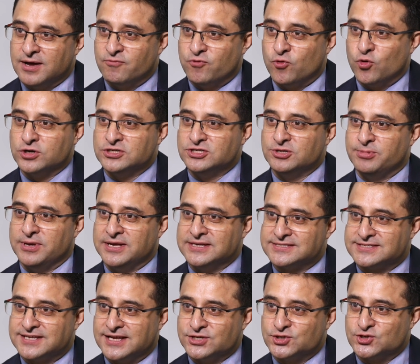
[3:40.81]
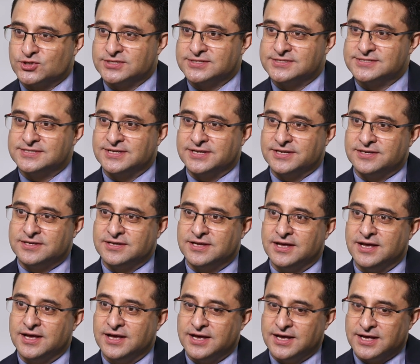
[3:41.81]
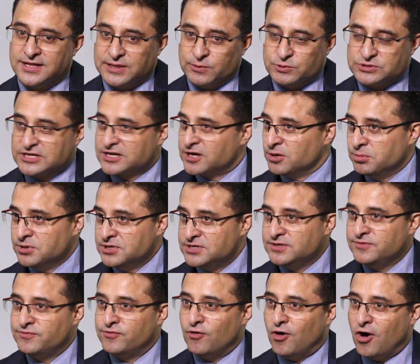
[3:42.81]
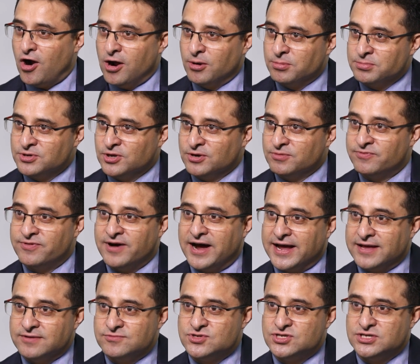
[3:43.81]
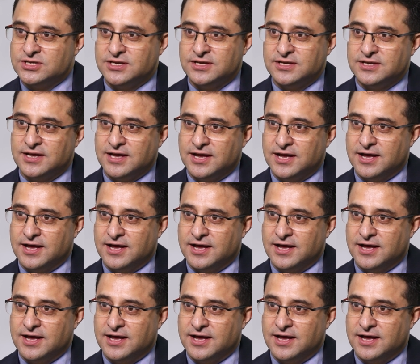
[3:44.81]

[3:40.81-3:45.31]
4G base stations, and there was a committee formed on 5G.